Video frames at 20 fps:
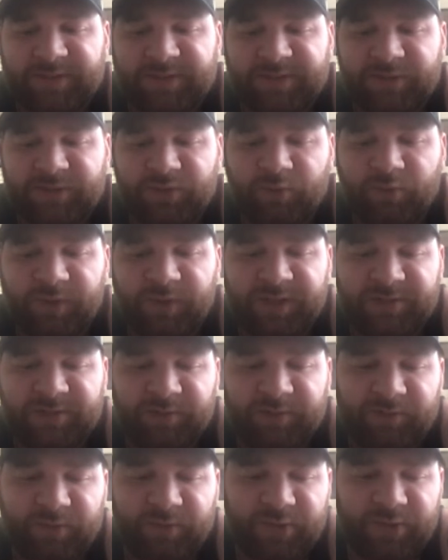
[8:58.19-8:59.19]
to weeks
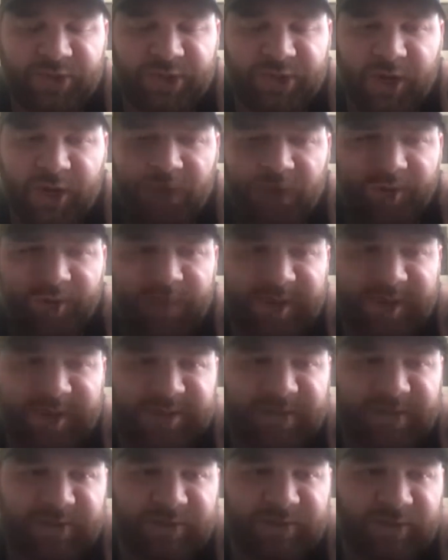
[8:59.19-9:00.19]
before show
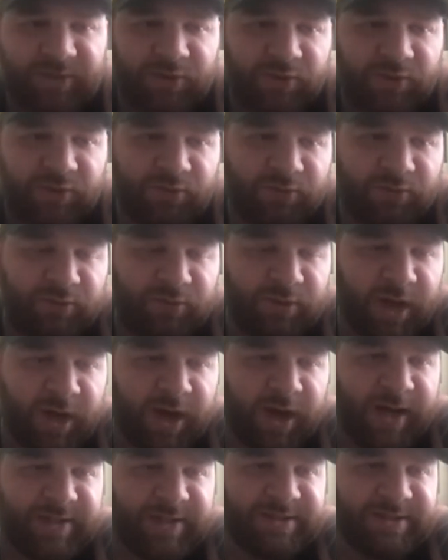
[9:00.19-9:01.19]
because you're
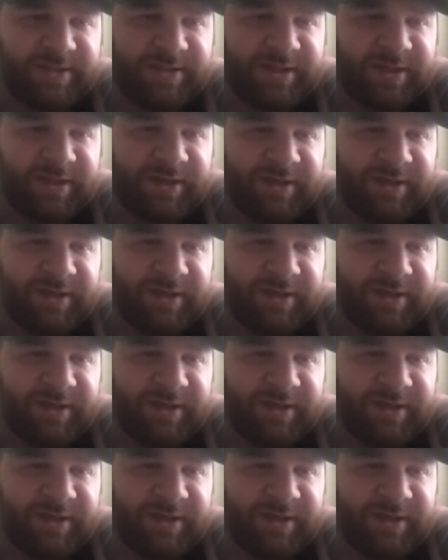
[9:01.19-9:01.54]
not